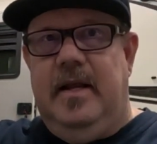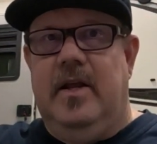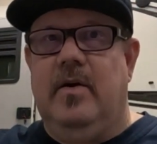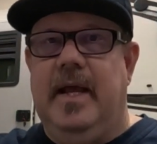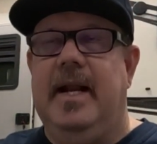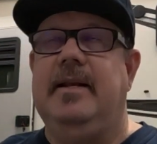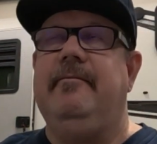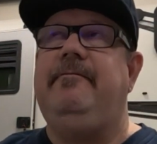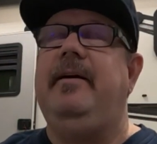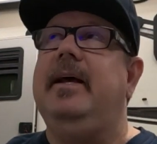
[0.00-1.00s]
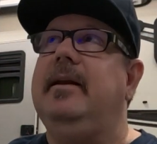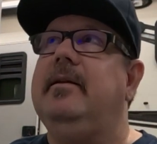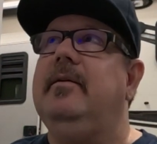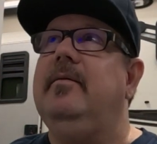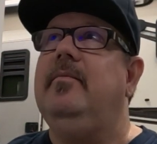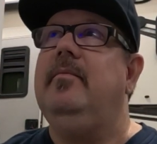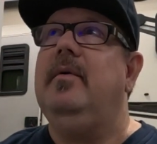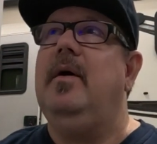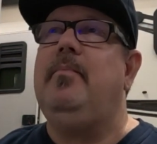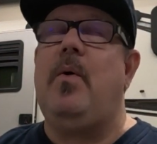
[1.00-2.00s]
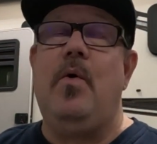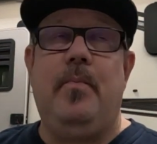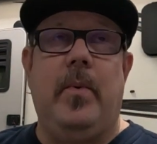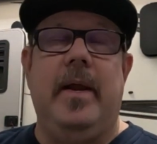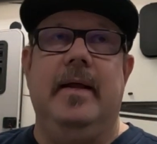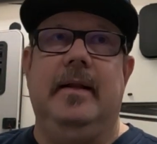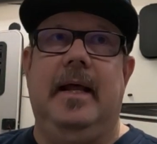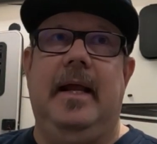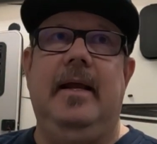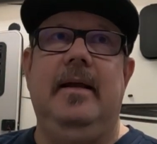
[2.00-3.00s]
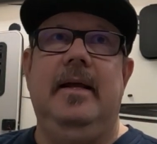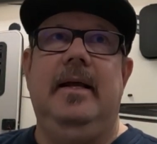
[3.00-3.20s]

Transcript: get it to fit appropriately,